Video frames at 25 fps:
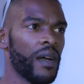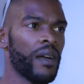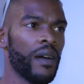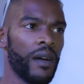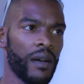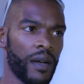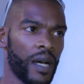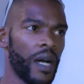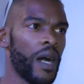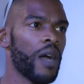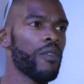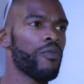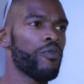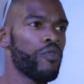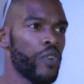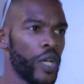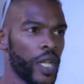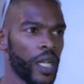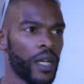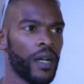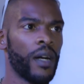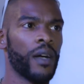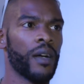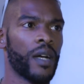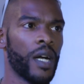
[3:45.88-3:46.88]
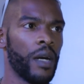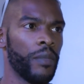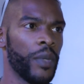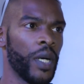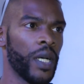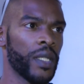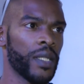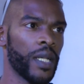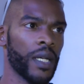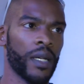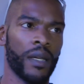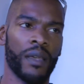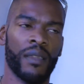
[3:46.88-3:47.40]
I really can't comment on
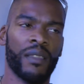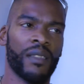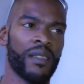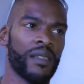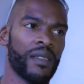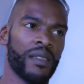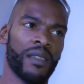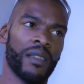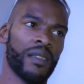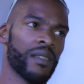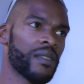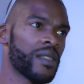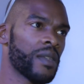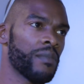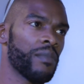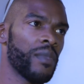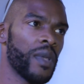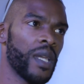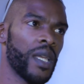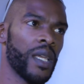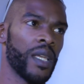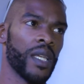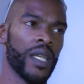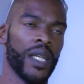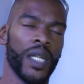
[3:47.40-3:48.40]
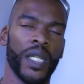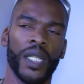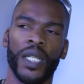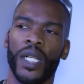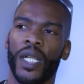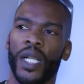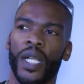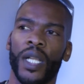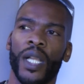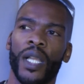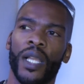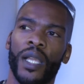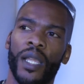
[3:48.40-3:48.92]
that because to me,
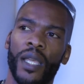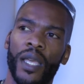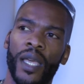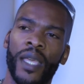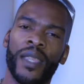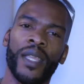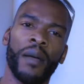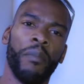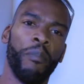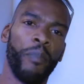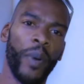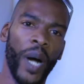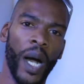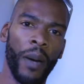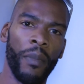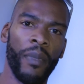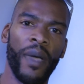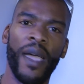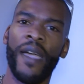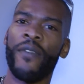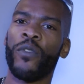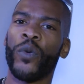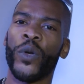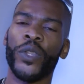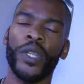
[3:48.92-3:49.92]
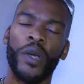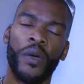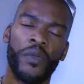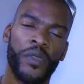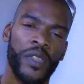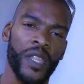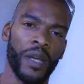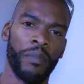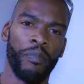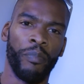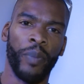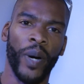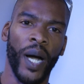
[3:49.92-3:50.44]
he's a bum. Everyone knows he's
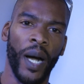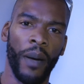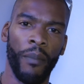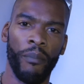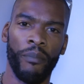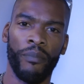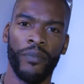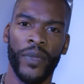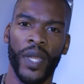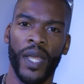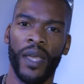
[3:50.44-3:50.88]
a bum.